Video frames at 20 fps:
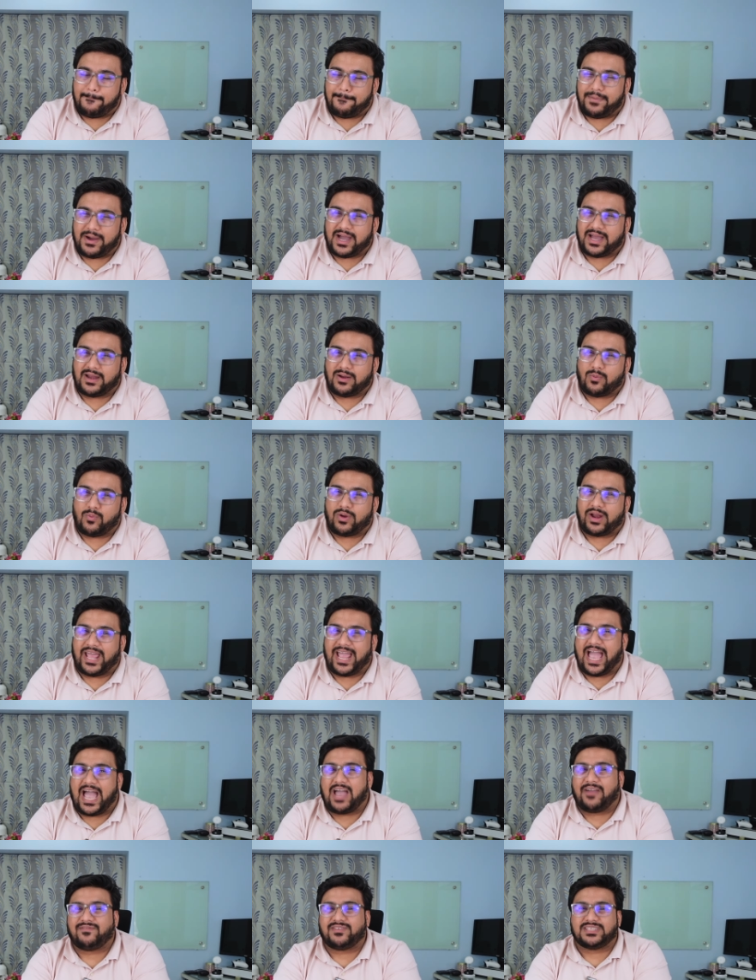But what I
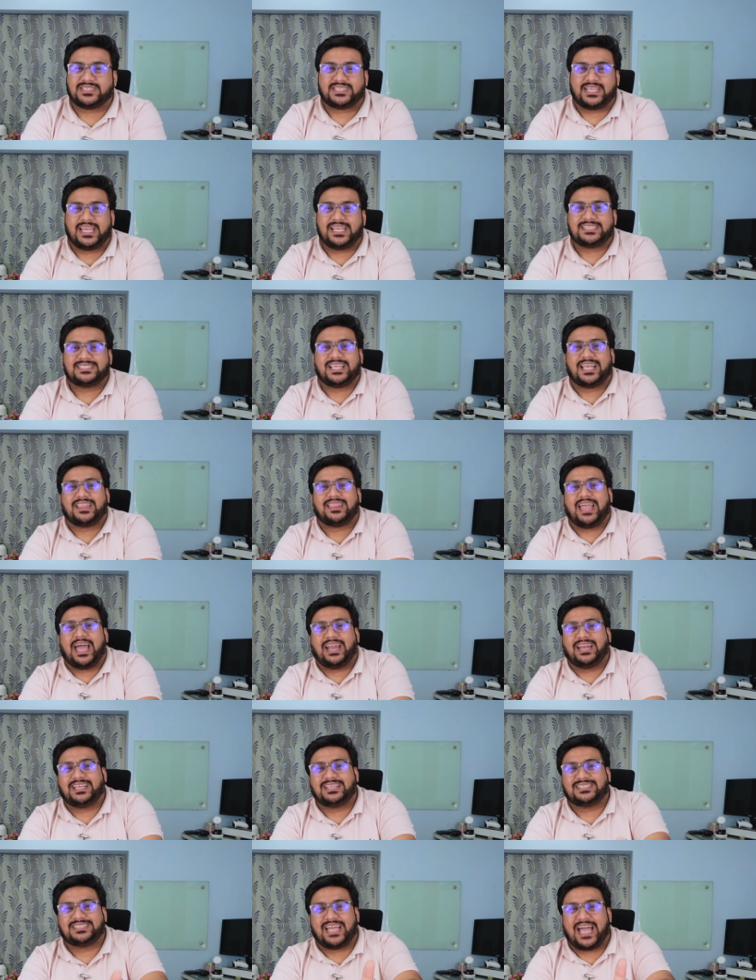have to say is that
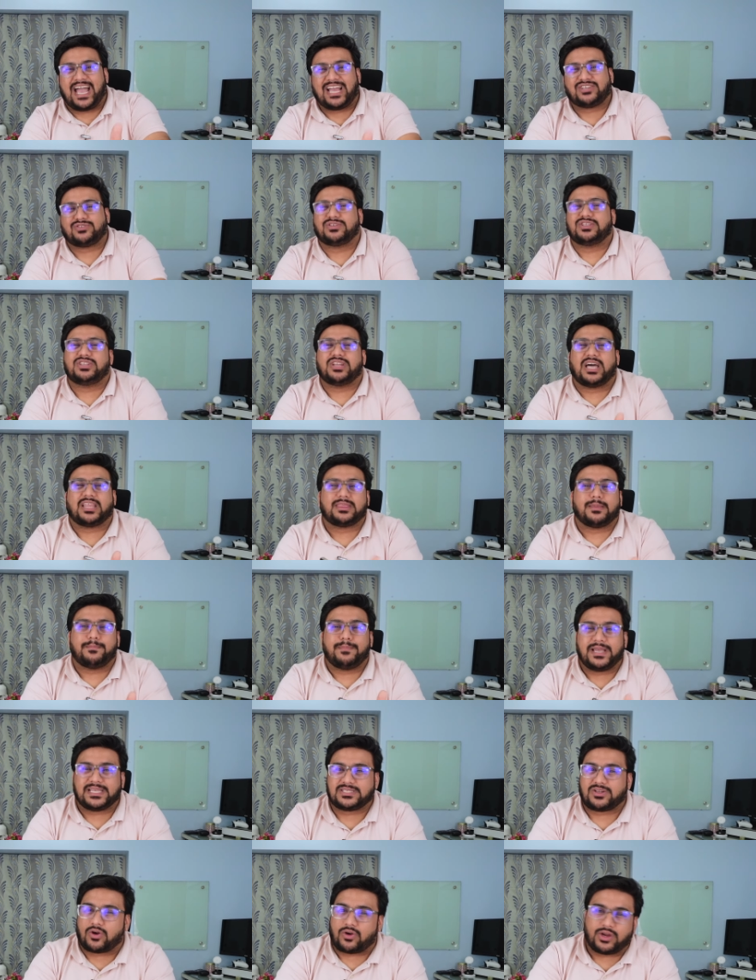that is actually not the
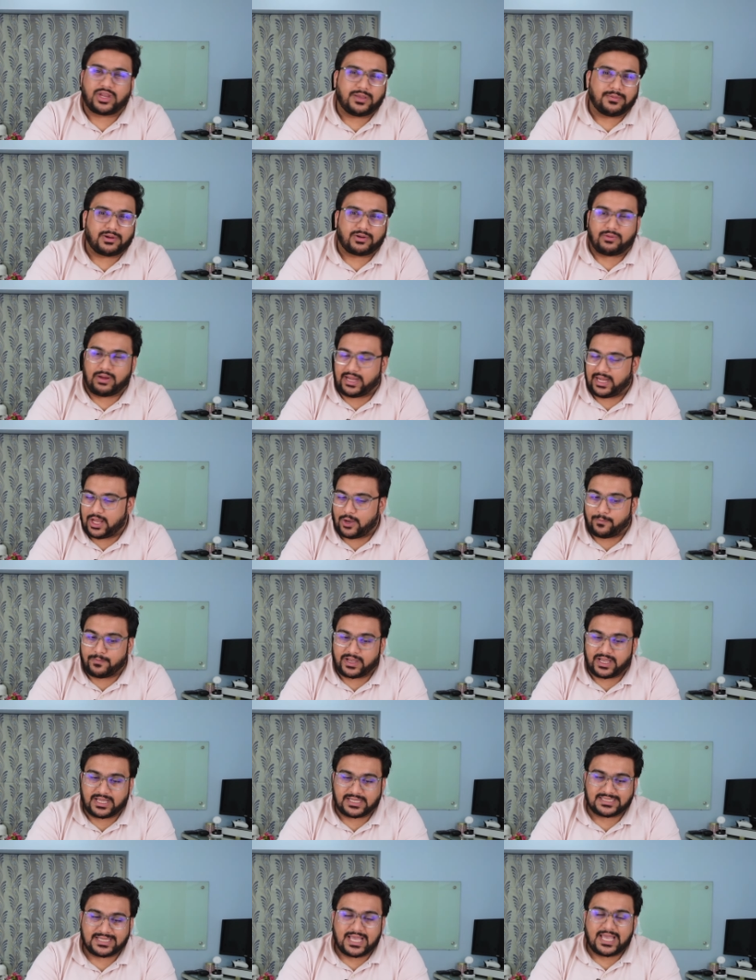best argument right now,
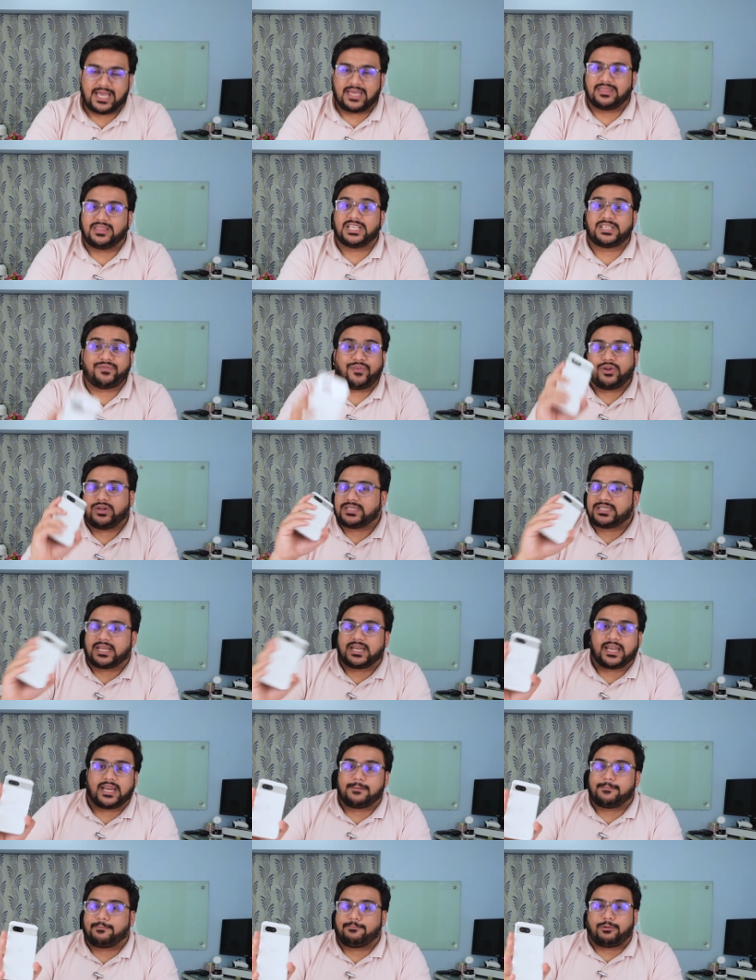because this phone is
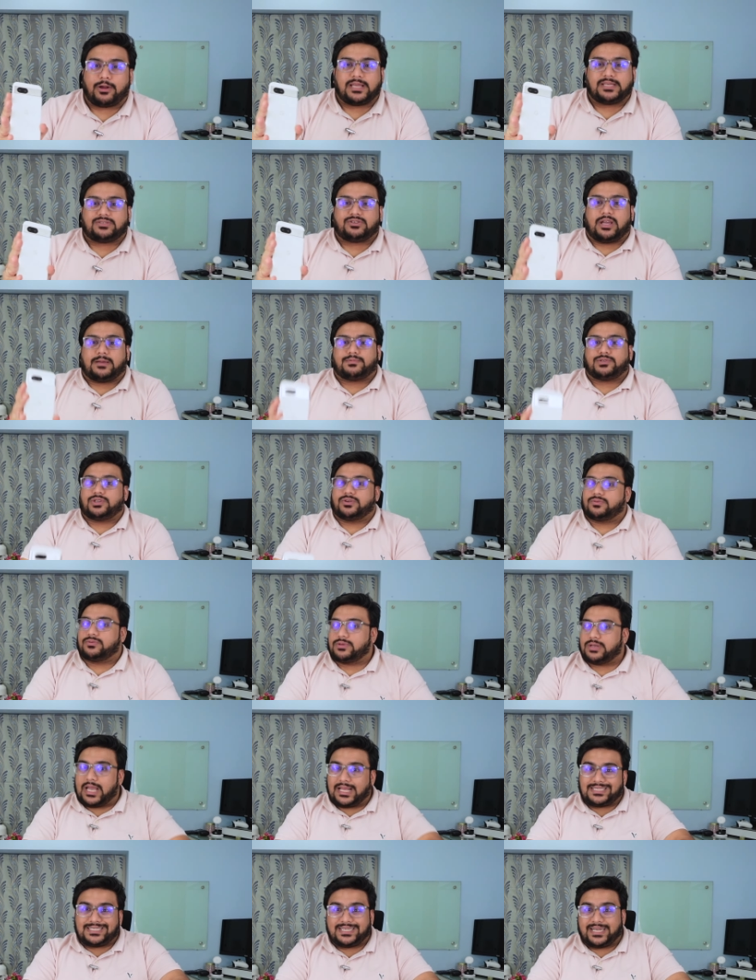gonna get a price drop too.
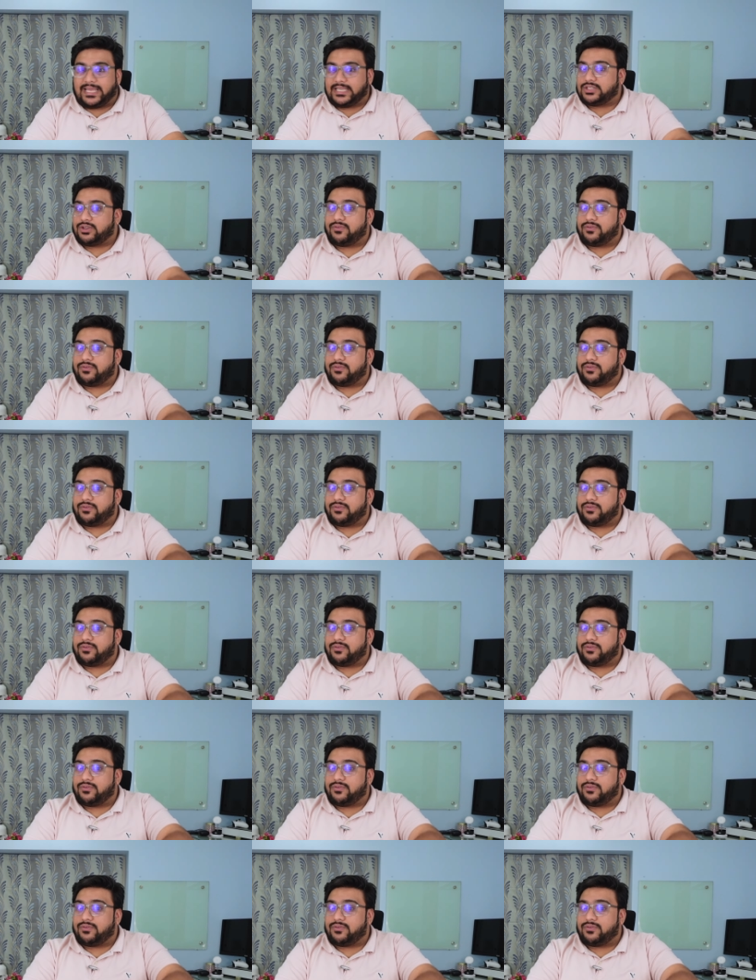Not today.